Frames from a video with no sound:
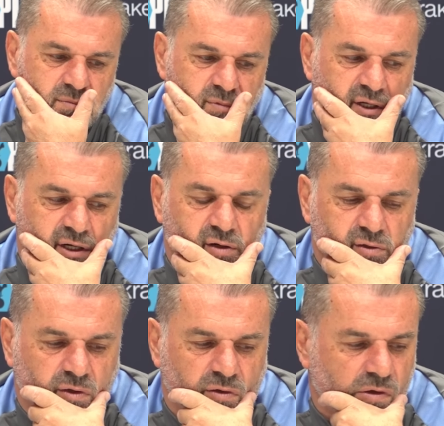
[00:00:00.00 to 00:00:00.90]
you
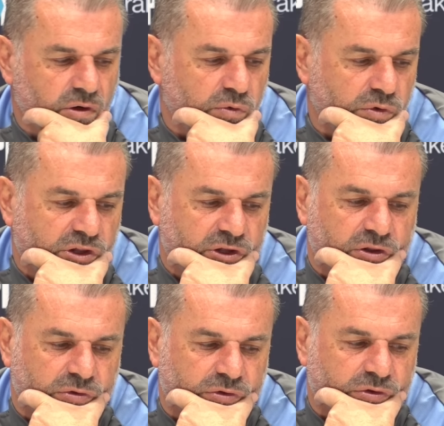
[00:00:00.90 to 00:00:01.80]
know, I
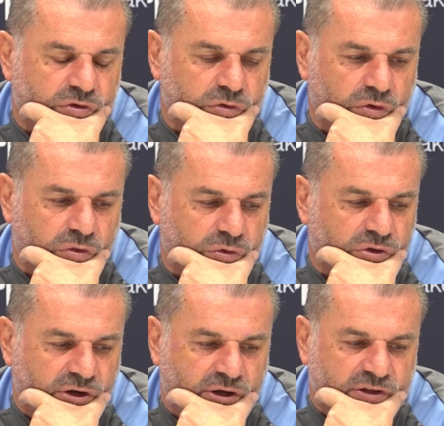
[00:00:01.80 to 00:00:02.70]
really sort of
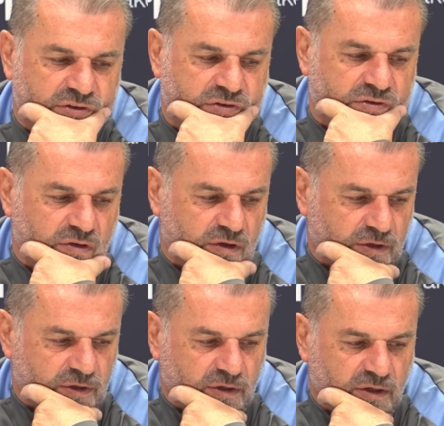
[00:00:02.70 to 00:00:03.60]
thought, you know,
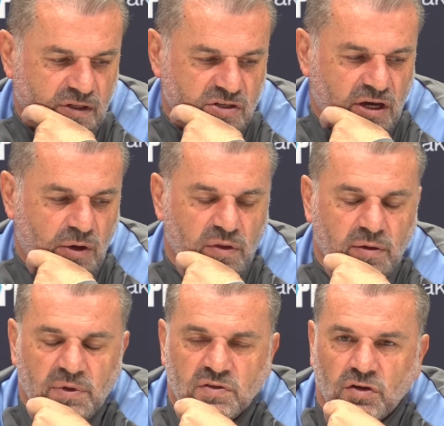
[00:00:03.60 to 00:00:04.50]
let's go with
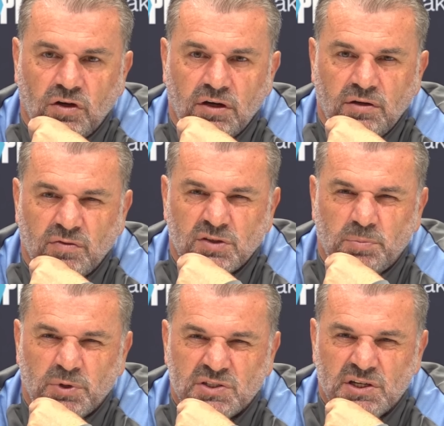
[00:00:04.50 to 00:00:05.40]
him inside. Obviously,
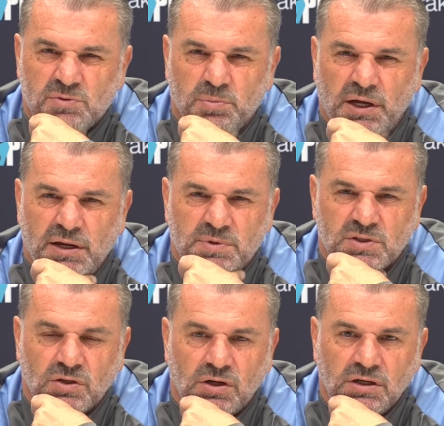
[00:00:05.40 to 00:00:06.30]
pre-season played him as
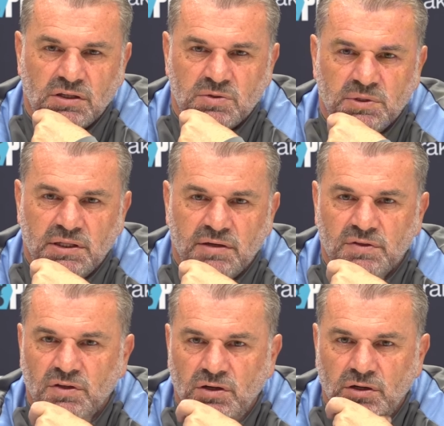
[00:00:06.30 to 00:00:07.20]
a nine because we didn't have
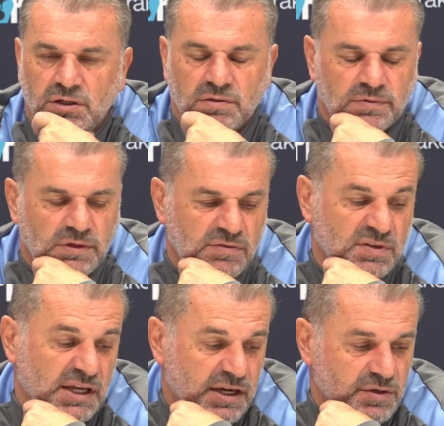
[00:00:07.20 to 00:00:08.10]
a nine, and
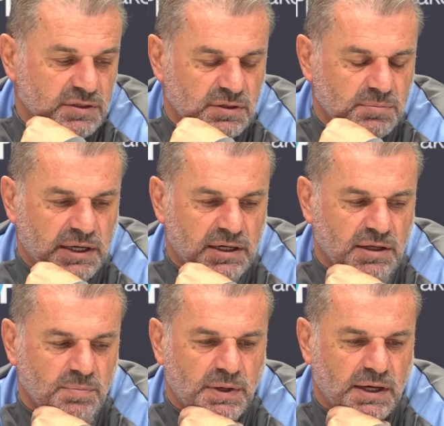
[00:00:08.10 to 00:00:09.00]
even there he made an
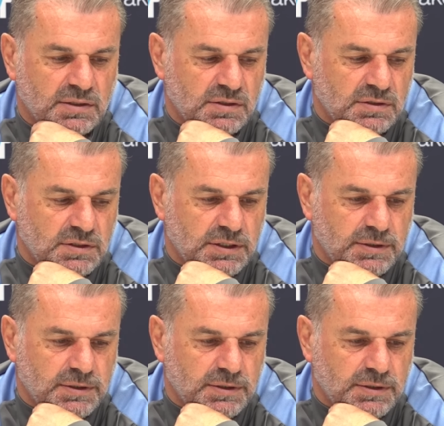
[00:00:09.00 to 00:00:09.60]
impact. And